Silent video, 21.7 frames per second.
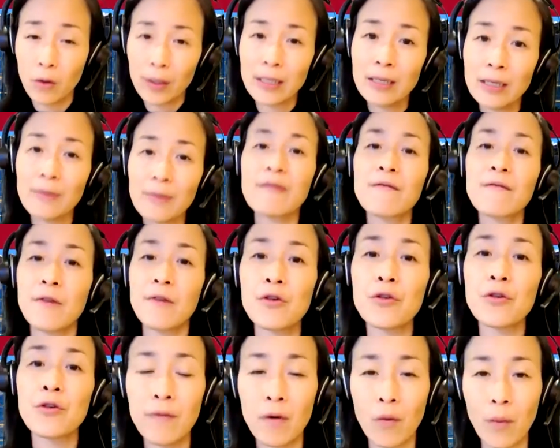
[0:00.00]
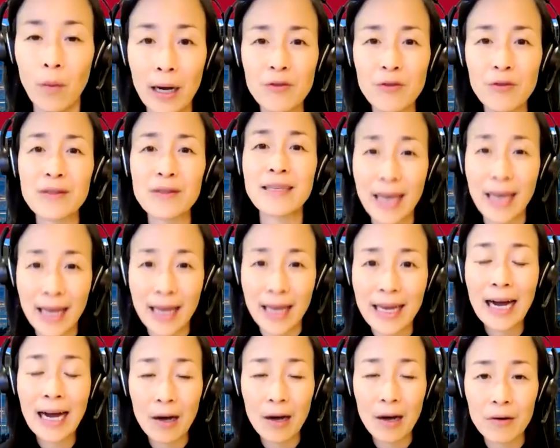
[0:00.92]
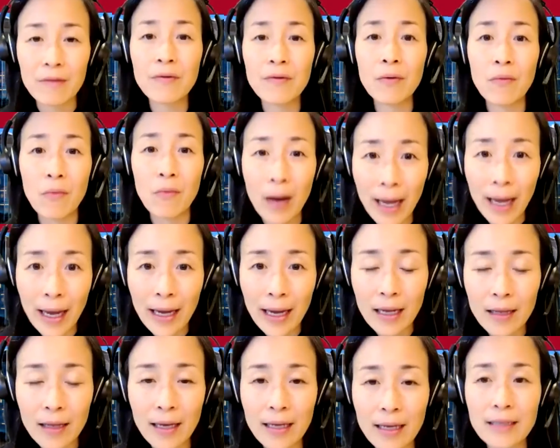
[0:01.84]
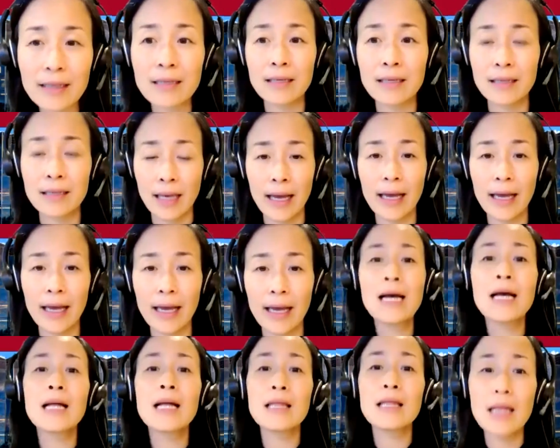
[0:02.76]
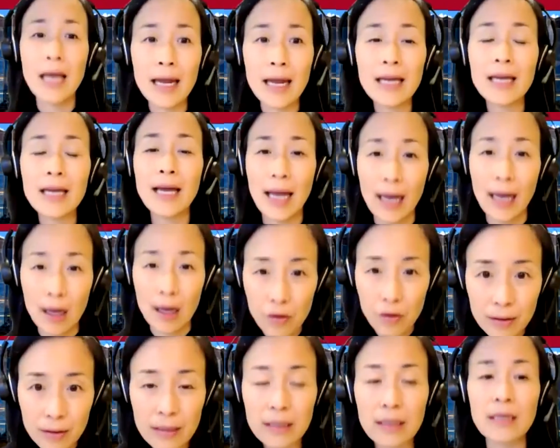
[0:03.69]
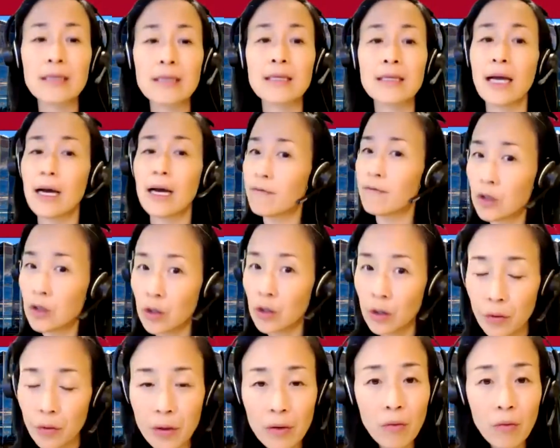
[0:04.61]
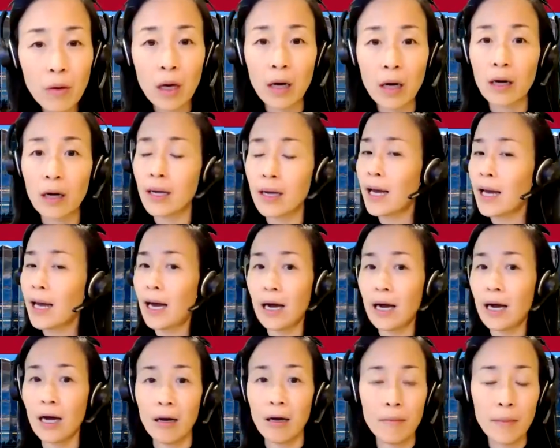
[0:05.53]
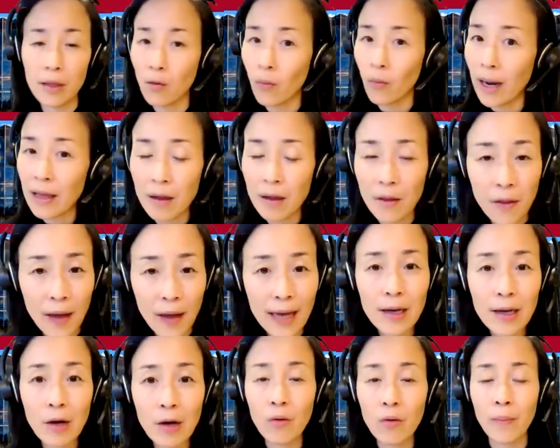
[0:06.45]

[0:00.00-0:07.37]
going to be a vision of OIRA just getting out of the way? That is to say, letting agencies kind of do the work in the way that they know